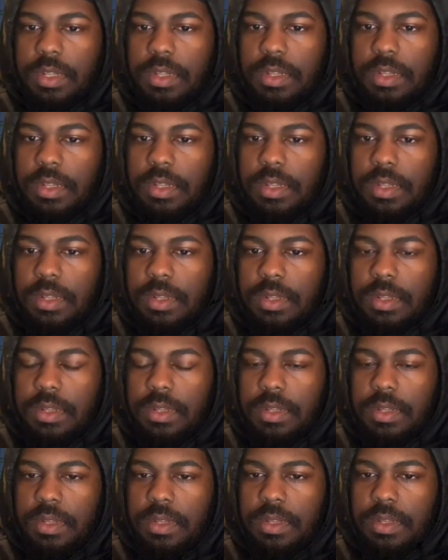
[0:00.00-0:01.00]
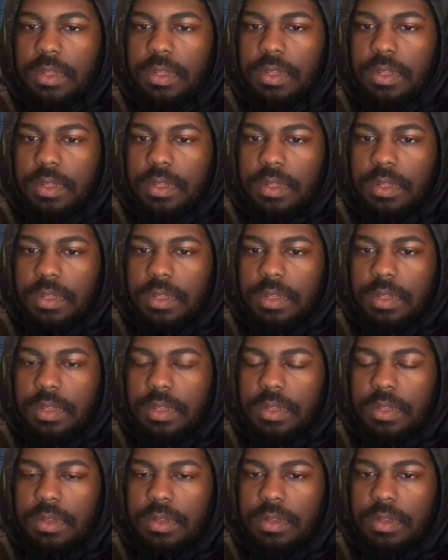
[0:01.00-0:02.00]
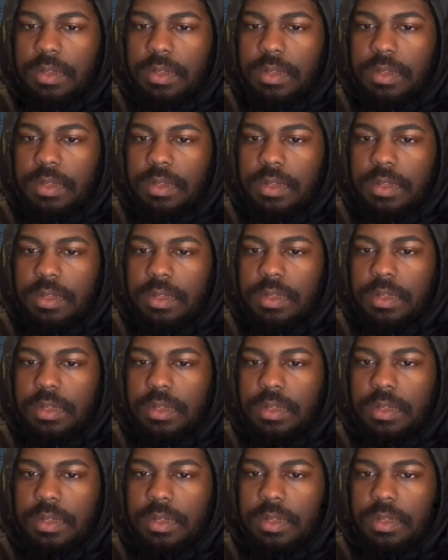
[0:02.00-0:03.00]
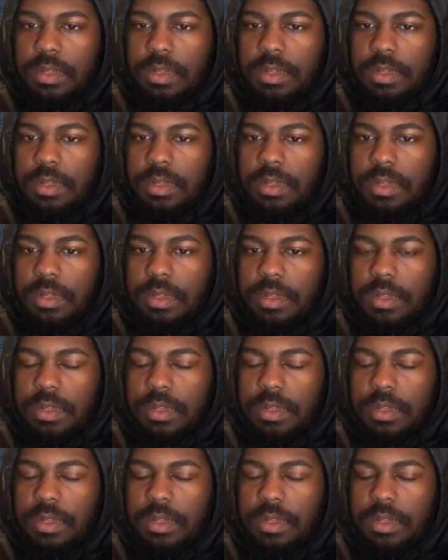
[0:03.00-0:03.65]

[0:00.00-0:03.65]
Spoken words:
[no speech]